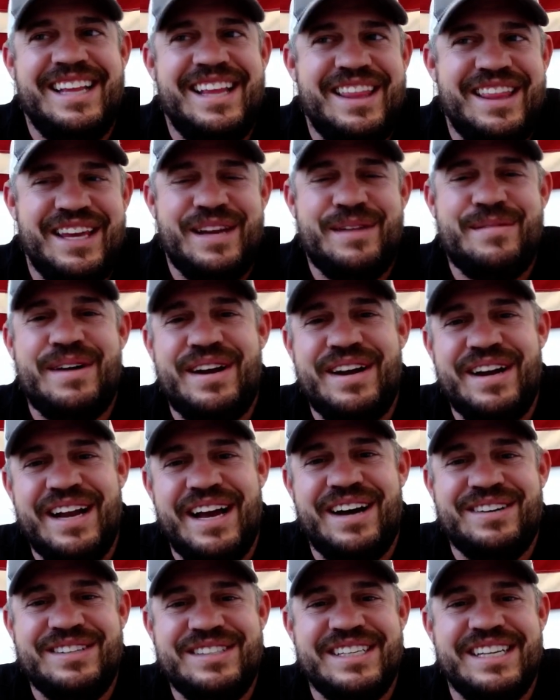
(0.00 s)
thinking about it
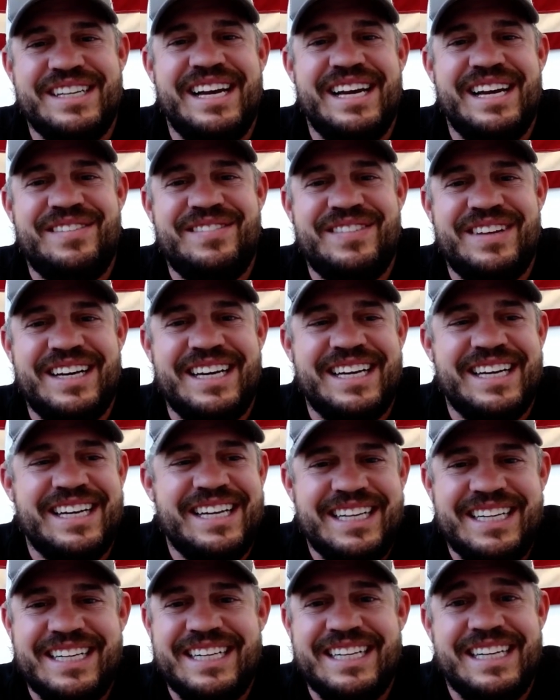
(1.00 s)
now today, I'm like,
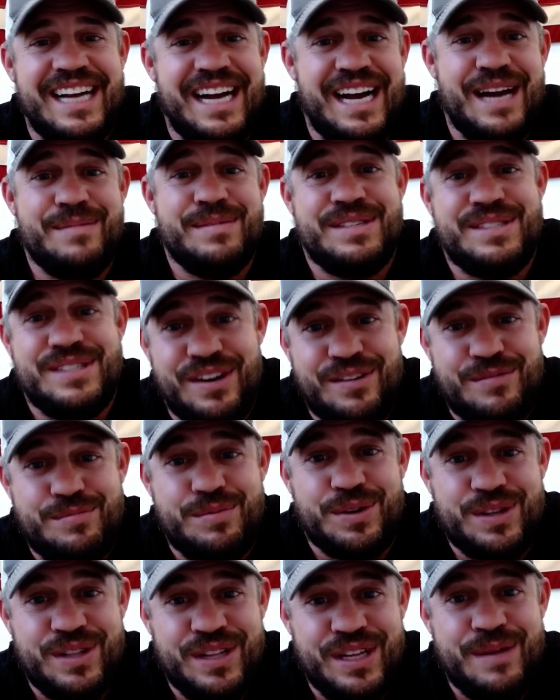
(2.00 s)
I'm a
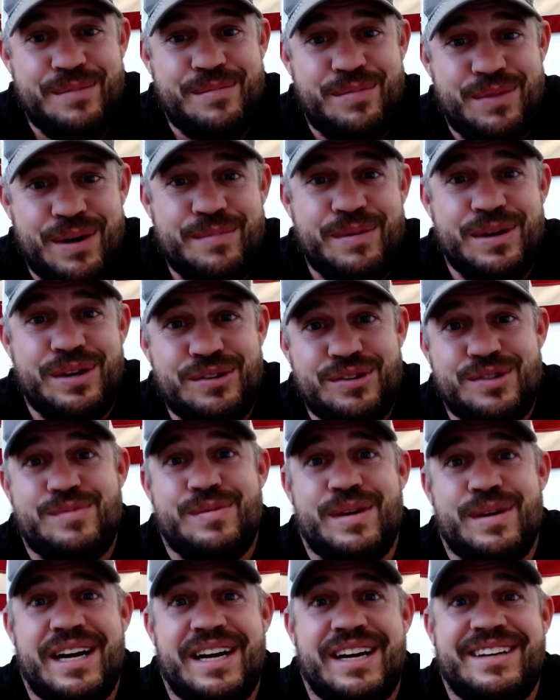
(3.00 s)
self-proclaimed preppy
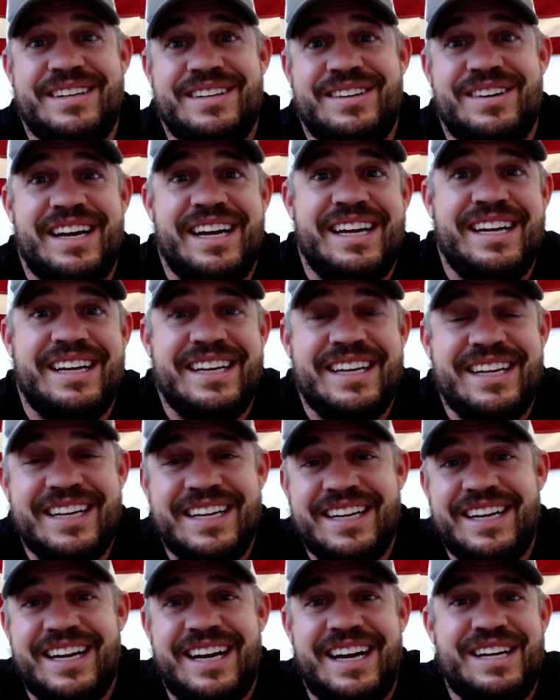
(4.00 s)
douchebag, right?
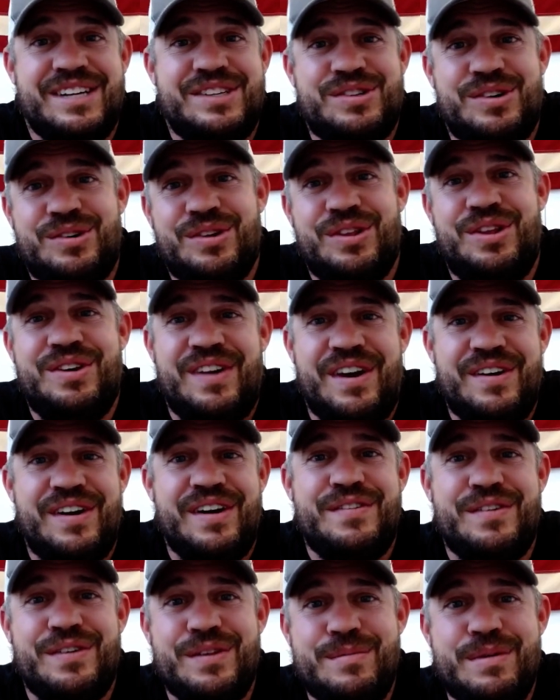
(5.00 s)
I told my
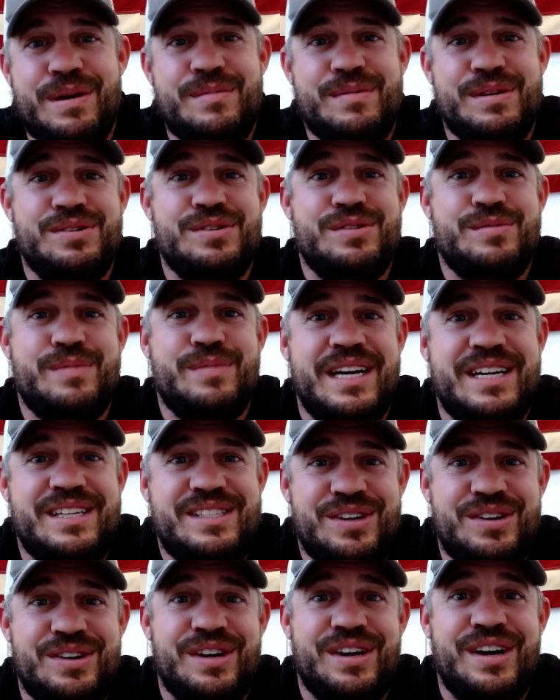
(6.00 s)
wife only preppy douchebags
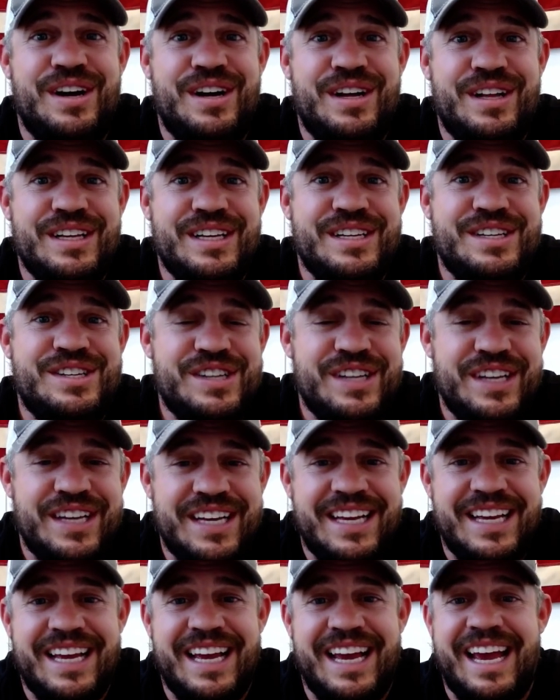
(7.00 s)
go to college,
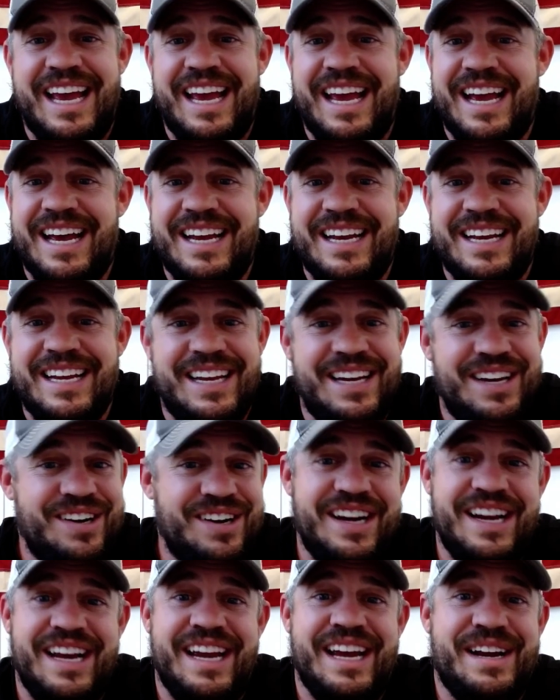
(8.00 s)
and
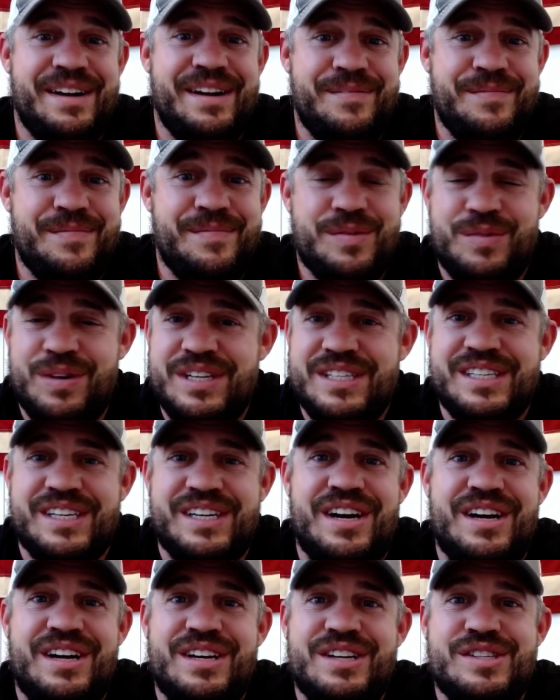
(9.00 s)
here I am. Went to
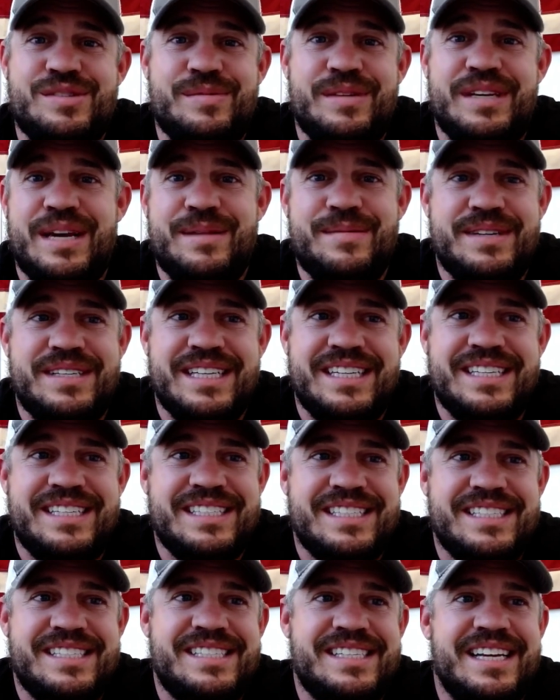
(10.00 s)
college and became a
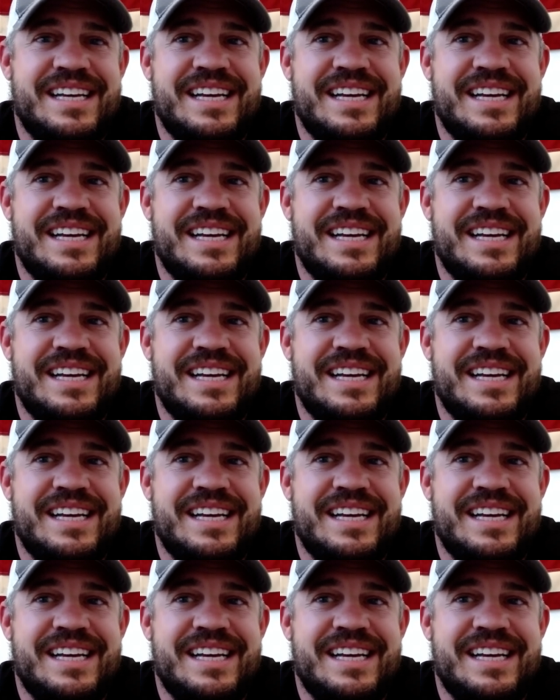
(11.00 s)
dentist.